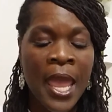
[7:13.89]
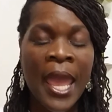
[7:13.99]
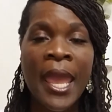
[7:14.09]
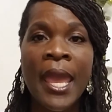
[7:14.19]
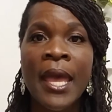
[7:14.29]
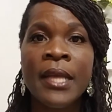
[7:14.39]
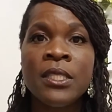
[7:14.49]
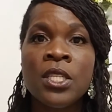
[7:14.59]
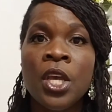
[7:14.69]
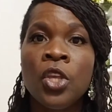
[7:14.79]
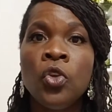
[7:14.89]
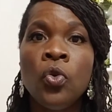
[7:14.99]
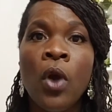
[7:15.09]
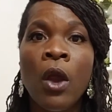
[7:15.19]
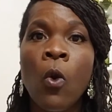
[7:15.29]
and
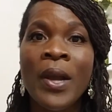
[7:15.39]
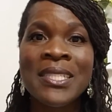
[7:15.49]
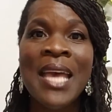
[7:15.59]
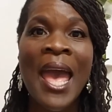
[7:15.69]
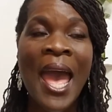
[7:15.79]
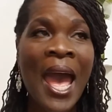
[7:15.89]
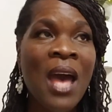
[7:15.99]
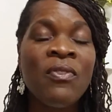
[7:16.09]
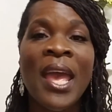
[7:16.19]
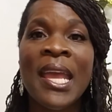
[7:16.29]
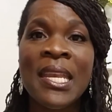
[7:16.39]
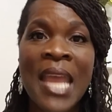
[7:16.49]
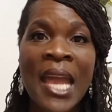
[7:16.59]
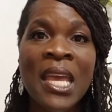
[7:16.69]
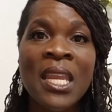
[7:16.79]
you are going to have a
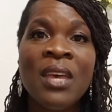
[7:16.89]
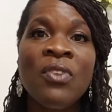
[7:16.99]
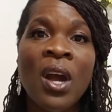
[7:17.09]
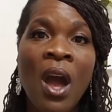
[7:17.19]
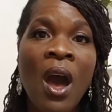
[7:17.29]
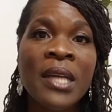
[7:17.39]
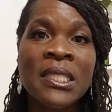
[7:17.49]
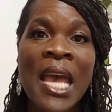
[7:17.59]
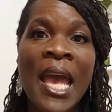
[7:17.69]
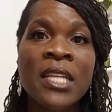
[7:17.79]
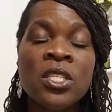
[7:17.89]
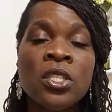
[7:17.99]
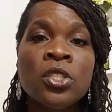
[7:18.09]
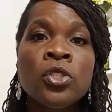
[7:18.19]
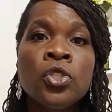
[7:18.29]
negative context
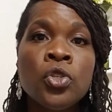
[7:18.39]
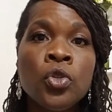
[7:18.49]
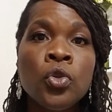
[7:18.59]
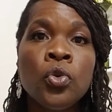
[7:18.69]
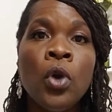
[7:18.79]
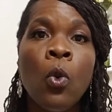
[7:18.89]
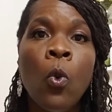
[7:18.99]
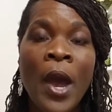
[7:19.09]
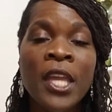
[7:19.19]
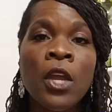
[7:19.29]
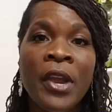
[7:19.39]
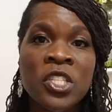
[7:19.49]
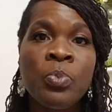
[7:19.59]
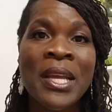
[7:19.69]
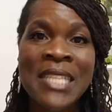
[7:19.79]
to what your
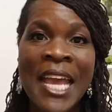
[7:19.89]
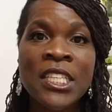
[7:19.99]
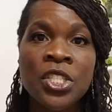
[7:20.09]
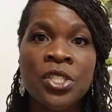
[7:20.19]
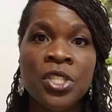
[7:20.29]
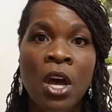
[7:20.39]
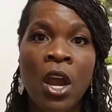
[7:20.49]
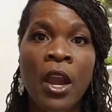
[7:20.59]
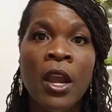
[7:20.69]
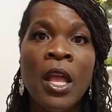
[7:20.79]
expectations are,